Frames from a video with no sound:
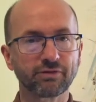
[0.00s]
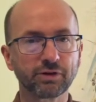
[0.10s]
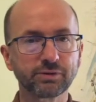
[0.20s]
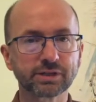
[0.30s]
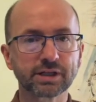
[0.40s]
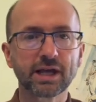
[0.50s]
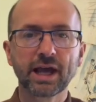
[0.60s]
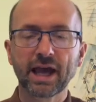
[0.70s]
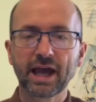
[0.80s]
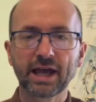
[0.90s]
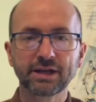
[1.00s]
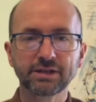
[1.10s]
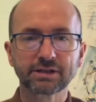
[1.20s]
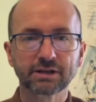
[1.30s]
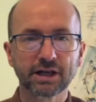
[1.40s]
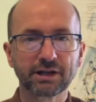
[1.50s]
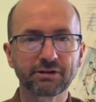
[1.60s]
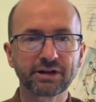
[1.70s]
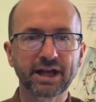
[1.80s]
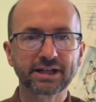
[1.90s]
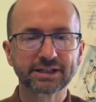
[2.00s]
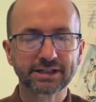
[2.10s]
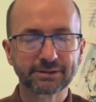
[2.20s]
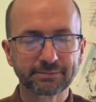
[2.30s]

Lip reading: flute and clarinet.